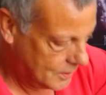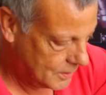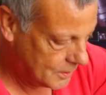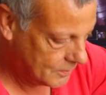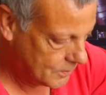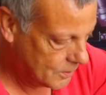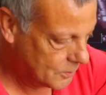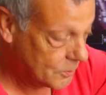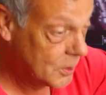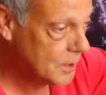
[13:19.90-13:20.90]

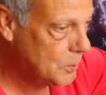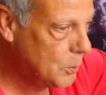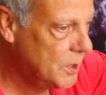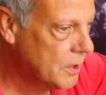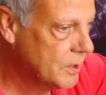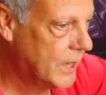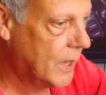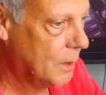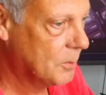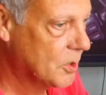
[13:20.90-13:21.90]
really weird
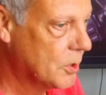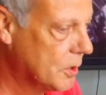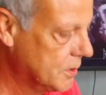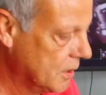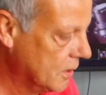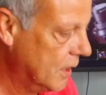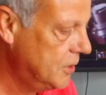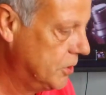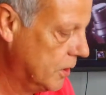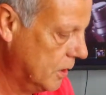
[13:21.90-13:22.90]
camera called the
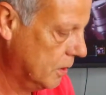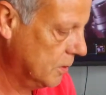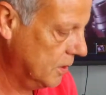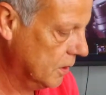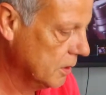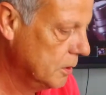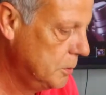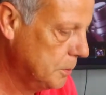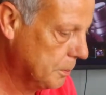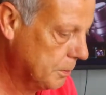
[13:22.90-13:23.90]
Lytro
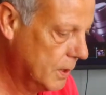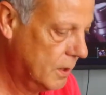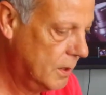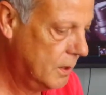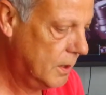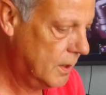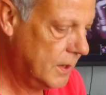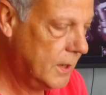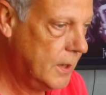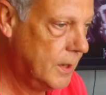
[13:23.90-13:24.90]
Illume,
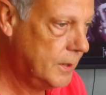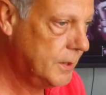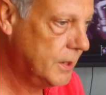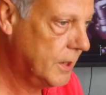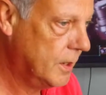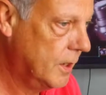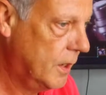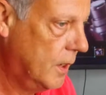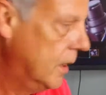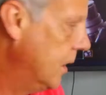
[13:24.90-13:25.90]
and
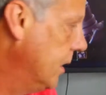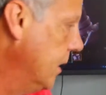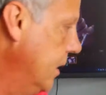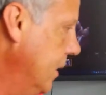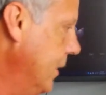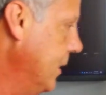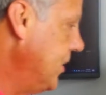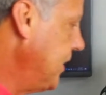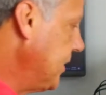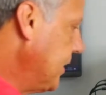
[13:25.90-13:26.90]

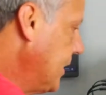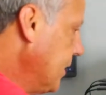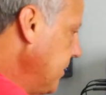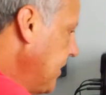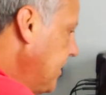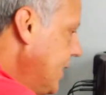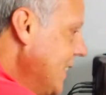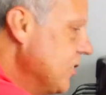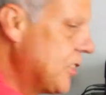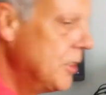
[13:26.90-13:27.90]
this is a
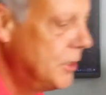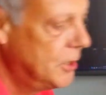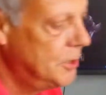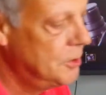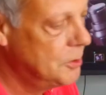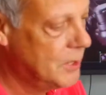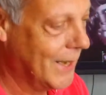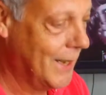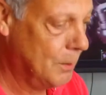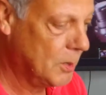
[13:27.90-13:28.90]
discontinued
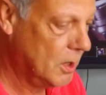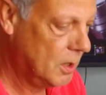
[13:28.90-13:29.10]
camera.